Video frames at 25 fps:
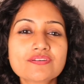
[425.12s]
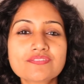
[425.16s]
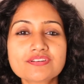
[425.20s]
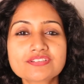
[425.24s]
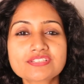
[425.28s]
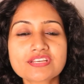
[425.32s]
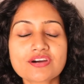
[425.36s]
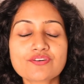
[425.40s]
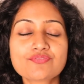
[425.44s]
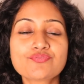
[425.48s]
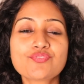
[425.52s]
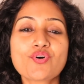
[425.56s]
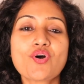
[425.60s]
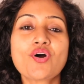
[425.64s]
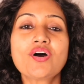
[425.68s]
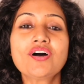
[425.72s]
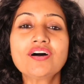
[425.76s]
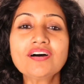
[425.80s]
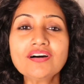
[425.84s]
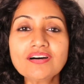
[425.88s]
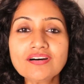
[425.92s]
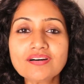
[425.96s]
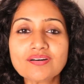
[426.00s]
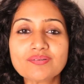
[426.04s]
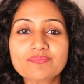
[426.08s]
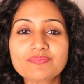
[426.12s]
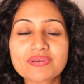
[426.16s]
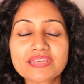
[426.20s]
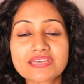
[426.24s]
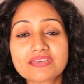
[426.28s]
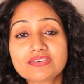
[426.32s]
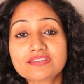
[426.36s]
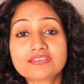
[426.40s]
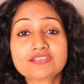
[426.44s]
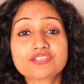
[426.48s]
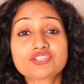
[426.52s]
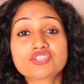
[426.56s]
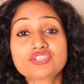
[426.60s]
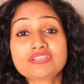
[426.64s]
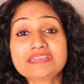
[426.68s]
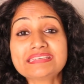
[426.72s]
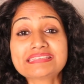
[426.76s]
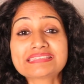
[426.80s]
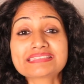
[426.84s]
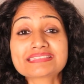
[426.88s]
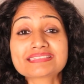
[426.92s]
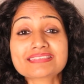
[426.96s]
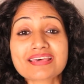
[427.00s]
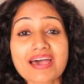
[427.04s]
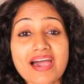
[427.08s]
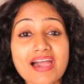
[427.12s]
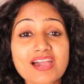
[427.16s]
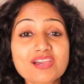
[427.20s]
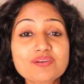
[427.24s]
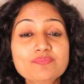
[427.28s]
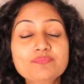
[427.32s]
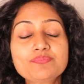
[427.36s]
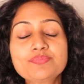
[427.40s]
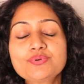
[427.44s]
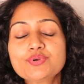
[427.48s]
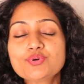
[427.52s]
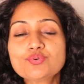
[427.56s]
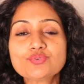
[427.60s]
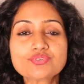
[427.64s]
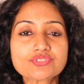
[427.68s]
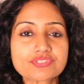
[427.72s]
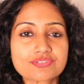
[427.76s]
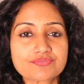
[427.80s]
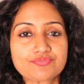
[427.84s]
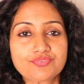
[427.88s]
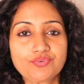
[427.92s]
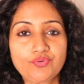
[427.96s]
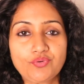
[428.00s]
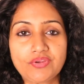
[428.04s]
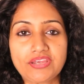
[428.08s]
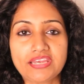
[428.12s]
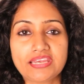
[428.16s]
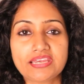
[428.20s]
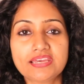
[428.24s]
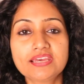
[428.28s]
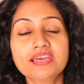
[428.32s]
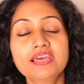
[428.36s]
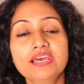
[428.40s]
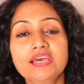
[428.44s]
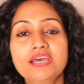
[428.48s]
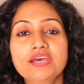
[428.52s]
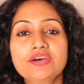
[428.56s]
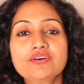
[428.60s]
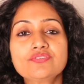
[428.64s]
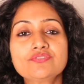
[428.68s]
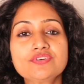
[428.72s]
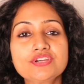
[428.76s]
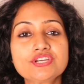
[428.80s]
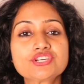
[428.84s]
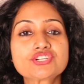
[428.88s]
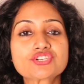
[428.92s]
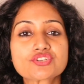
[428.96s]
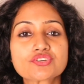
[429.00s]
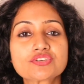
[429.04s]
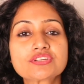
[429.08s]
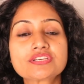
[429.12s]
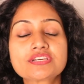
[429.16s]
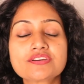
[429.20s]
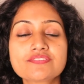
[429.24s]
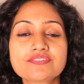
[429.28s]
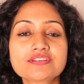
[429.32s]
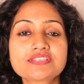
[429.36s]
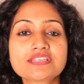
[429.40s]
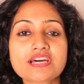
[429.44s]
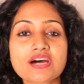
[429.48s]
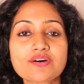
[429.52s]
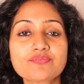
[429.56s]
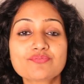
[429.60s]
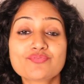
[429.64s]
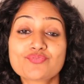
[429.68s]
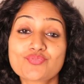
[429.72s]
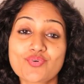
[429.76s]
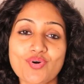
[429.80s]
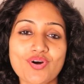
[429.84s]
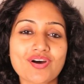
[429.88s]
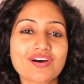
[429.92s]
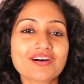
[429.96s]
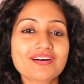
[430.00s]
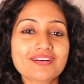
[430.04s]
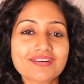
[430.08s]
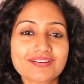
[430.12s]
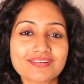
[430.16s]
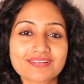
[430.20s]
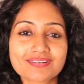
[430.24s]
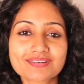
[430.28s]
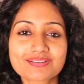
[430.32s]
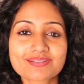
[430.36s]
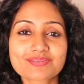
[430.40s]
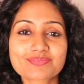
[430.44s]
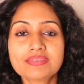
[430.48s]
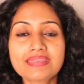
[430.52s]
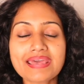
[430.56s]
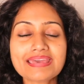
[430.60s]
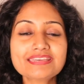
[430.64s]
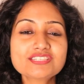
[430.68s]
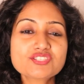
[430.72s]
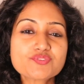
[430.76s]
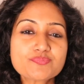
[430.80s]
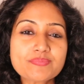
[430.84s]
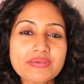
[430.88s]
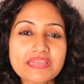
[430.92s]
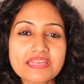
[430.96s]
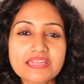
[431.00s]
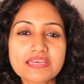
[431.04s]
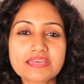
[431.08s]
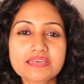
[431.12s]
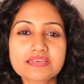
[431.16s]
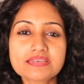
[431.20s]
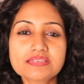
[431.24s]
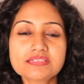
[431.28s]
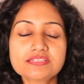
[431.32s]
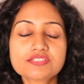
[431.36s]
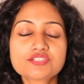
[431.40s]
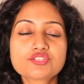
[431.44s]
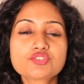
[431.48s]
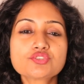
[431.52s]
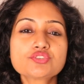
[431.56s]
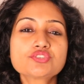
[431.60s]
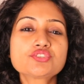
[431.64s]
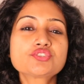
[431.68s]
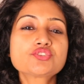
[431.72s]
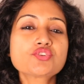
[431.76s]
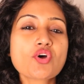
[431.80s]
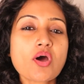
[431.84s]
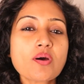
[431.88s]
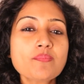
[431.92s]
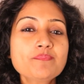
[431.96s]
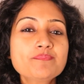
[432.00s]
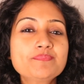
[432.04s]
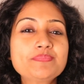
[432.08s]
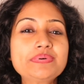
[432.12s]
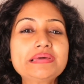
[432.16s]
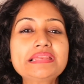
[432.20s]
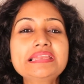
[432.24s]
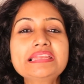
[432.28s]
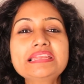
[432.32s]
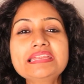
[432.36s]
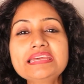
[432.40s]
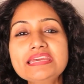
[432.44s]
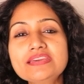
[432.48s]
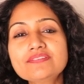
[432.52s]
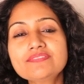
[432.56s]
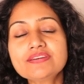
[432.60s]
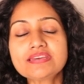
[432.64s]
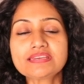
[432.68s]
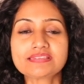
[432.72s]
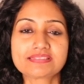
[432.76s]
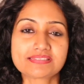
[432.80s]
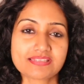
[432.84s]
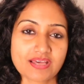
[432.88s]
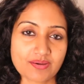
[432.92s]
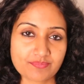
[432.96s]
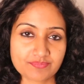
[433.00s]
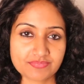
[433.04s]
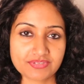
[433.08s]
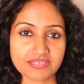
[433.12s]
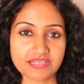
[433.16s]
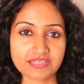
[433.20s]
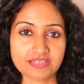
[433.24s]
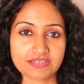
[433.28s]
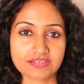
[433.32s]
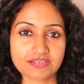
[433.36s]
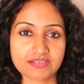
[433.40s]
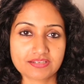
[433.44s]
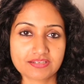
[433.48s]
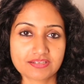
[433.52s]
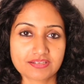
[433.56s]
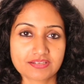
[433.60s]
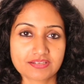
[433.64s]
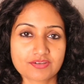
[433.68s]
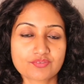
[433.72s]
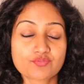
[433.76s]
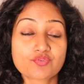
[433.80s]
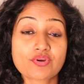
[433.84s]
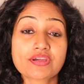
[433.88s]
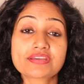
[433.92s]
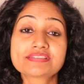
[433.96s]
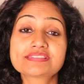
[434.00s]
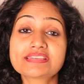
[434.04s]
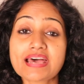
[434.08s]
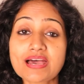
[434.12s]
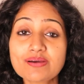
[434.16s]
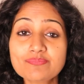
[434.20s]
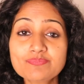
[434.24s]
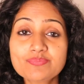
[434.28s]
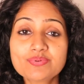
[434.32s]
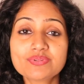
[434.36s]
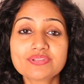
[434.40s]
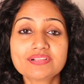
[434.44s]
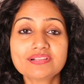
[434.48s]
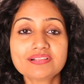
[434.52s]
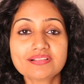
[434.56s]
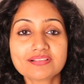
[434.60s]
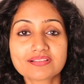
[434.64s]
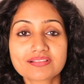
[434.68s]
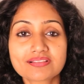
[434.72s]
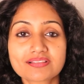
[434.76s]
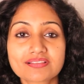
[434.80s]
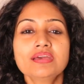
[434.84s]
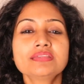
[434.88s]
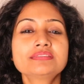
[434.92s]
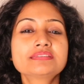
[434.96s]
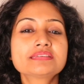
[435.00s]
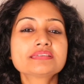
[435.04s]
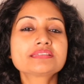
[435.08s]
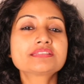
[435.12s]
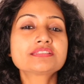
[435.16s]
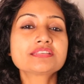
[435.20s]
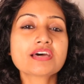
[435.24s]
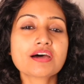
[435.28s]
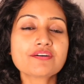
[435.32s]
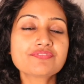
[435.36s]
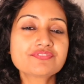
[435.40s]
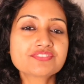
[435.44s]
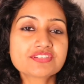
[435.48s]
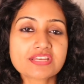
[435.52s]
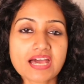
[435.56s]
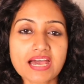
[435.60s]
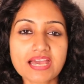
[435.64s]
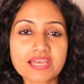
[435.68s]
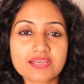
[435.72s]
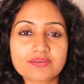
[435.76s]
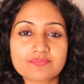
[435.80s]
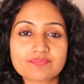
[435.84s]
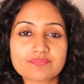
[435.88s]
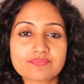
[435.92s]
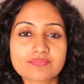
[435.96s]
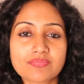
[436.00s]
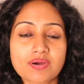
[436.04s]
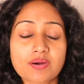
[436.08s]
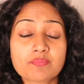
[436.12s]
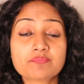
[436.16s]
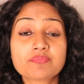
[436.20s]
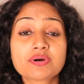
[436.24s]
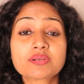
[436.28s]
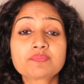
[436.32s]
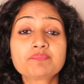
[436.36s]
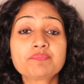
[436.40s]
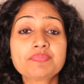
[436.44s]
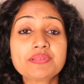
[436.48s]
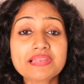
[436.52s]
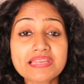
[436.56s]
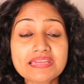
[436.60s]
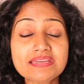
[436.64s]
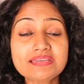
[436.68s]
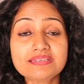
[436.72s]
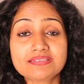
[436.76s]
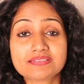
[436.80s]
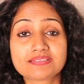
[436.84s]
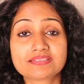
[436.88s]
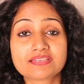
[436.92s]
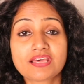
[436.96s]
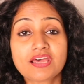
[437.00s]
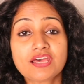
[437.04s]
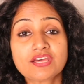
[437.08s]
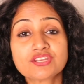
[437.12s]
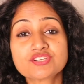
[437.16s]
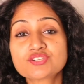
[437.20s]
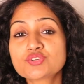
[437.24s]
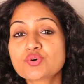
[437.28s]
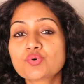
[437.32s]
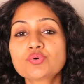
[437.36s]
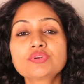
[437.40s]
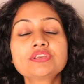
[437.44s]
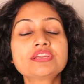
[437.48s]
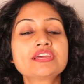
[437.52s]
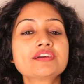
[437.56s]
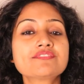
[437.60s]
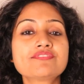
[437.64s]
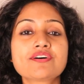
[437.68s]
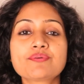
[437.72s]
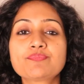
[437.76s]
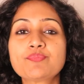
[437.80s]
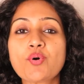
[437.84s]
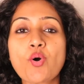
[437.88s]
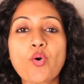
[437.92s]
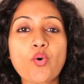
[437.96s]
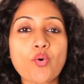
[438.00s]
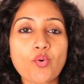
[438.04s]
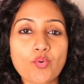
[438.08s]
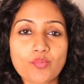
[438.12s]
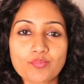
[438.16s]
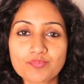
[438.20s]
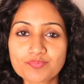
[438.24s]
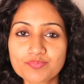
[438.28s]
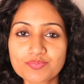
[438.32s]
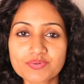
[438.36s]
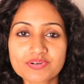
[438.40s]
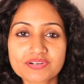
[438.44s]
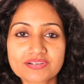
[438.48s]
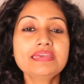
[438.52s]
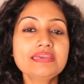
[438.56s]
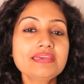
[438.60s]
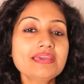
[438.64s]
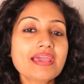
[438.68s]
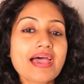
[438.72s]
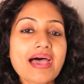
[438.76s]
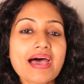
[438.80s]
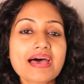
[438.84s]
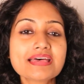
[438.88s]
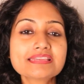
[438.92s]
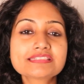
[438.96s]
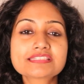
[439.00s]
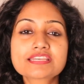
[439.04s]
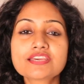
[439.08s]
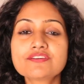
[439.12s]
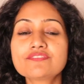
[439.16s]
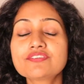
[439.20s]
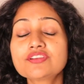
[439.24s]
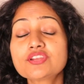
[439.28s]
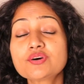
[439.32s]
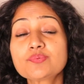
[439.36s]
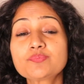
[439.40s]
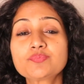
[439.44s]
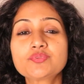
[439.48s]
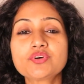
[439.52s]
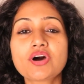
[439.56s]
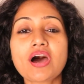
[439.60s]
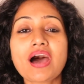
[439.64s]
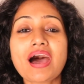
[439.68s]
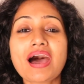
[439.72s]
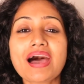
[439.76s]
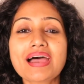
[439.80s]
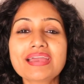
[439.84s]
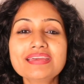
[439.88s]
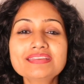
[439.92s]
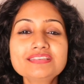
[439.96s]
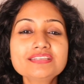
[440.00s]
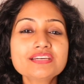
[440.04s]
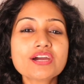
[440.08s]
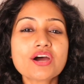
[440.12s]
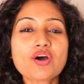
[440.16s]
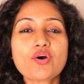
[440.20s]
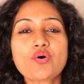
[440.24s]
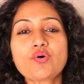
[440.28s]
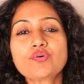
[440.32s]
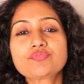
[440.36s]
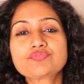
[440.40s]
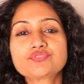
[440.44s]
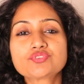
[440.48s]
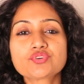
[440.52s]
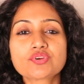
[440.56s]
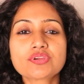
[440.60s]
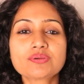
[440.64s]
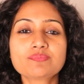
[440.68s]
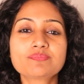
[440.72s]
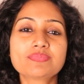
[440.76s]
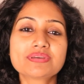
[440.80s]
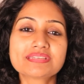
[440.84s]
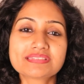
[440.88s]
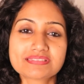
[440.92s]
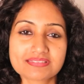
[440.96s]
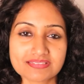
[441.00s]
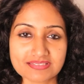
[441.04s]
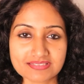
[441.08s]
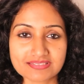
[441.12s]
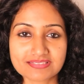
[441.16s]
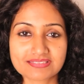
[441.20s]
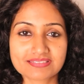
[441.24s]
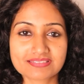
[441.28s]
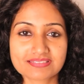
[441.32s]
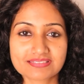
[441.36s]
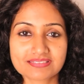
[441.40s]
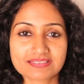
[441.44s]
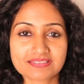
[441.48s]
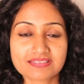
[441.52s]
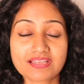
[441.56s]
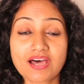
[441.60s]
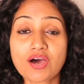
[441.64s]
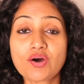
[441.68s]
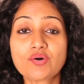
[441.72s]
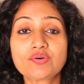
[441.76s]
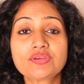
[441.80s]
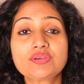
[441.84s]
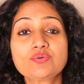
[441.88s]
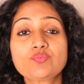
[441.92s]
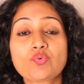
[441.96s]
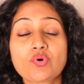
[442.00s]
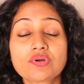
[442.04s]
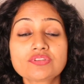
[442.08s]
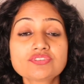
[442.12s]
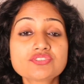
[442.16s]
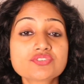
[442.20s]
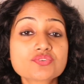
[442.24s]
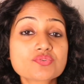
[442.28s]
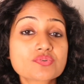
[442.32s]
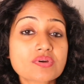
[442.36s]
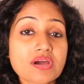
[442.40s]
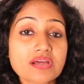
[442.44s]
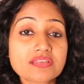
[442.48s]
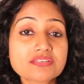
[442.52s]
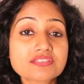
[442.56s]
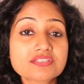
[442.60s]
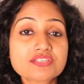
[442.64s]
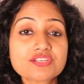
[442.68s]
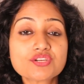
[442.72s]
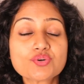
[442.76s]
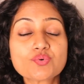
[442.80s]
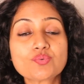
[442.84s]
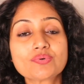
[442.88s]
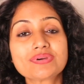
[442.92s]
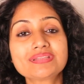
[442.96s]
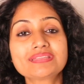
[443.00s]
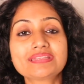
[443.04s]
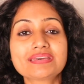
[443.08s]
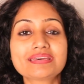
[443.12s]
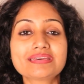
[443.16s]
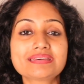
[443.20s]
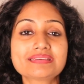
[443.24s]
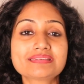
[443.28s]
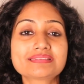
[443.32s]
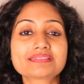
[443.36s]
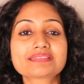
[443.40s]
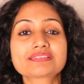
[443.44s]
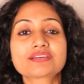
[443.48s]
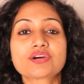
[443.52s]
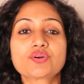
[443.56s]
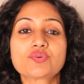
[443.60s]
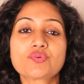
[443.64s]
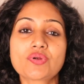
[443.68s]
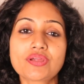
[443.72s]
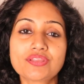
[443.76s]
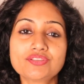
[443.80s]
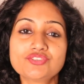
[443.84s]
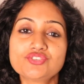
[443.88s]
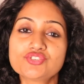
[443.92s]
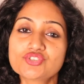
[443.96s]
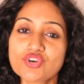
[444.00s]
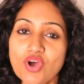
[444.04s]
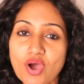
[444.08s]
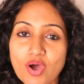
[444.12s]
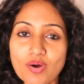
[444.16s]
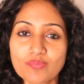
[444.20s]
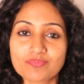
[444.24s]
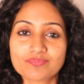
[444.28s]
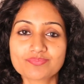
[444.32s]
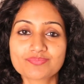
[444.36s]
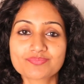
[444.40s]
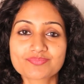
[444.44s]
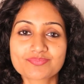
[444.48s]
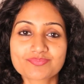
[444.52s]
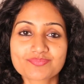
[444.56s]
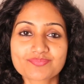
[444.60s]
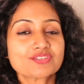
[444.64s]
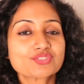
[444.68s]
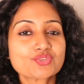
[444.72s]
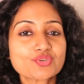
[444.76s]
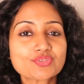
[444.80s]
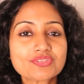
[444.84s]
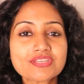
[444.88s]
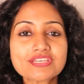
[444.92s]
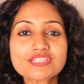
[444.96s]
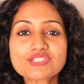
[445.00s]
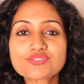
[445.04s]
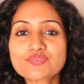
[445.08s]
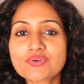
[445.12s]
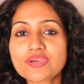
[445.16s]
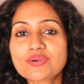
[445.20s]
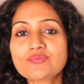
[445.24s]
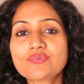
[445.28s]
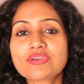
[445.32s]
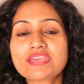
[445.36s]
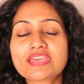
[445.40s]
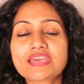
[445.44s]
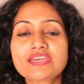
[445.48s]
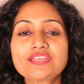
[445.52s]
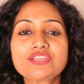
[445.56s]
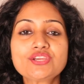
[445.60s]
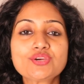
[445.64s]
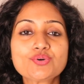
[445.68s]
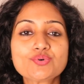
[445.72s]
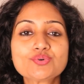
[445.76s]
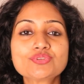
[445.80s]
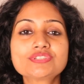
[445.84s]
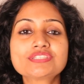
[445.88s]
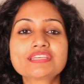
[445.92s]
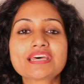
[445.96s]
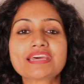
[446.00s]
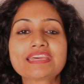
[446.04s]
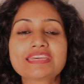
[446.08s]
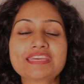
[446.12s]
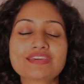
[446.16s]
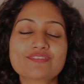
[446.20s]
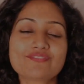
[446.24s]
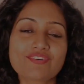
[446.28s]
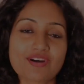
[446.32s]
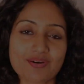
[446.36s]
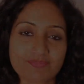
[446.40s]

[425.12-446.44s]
give it up for her because she sang beautifully. We should give it up for her. Next meaning is to stop believing something. For example, it's a tough time, but please don't give up hope. He has given up the idea of doing business. Now he wants to continue with his current job. So this way we can use give